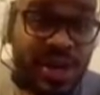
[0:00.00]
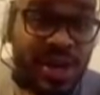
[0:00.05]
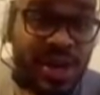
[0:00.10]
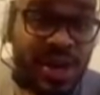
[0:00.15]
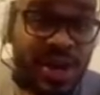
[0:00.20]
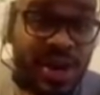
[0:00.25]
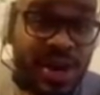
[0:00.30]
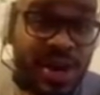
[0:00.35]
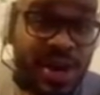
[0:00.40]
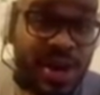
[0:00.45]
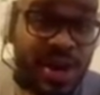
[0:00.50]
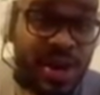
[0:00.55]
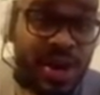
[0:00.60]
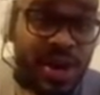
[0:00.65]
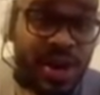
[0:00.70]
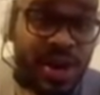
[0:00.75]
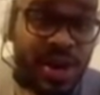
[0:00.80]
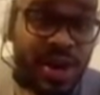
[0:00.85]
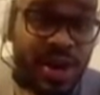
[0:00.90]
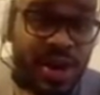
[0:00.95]

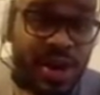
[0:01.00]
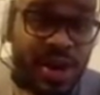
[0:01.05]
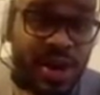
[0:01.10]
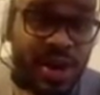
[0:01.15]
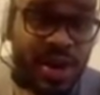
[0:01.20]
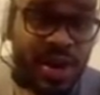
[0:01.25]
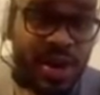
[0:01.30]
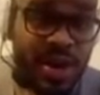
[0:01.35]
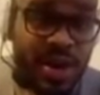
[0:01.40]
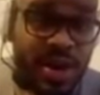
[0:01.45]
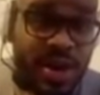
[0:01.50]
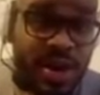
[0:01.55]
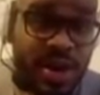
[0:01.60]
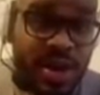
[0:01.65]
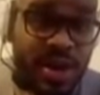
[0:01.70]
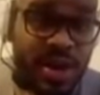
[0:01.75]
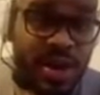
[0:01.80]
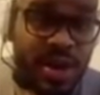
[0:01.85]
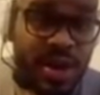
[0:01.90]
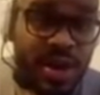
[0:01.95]

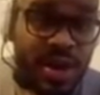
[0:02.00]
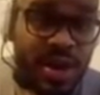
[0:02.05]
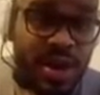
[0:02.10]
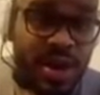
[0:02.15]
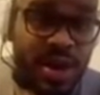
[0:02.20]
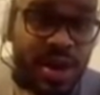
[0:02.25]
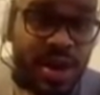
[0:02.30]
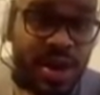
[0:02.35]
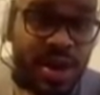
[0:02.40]
No one is speaking in this clip.